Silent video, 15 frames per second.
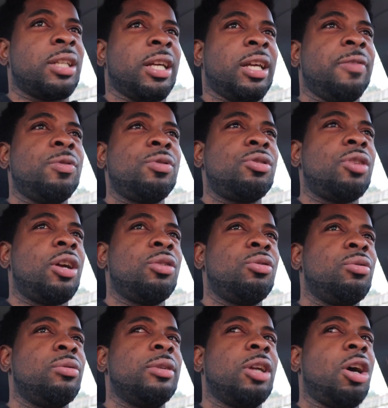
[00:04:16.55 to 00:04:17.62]
Like, if you start
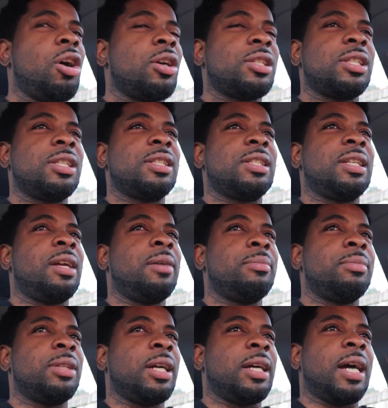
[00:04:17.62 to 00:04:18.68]
doing nonsense, then I'm gonna
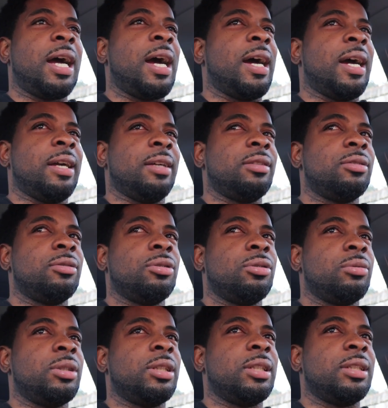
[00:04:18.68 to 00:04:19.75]
be like, all right, you know
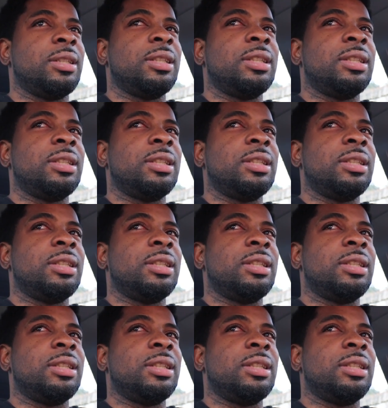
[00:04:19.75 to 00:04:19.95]
what?